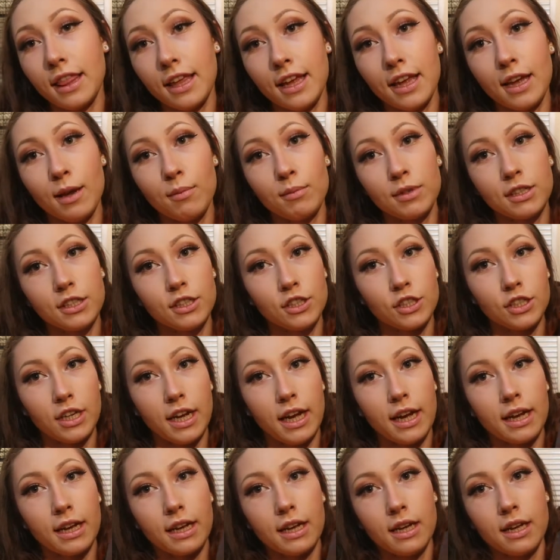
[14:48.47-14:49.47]
themed
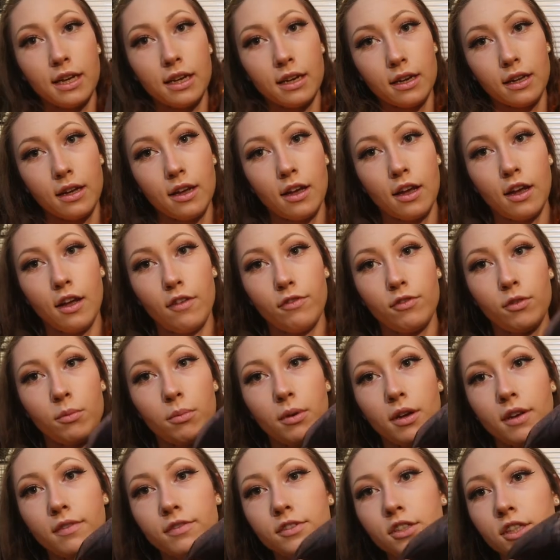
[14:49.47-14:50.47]
jacket,
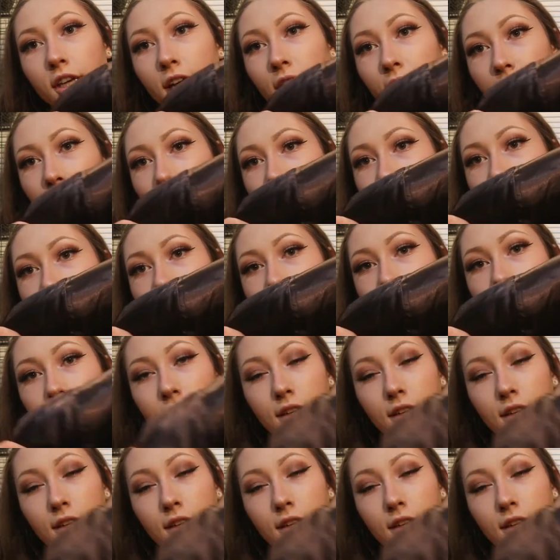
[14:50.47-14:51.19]
Hufflepuff jacket.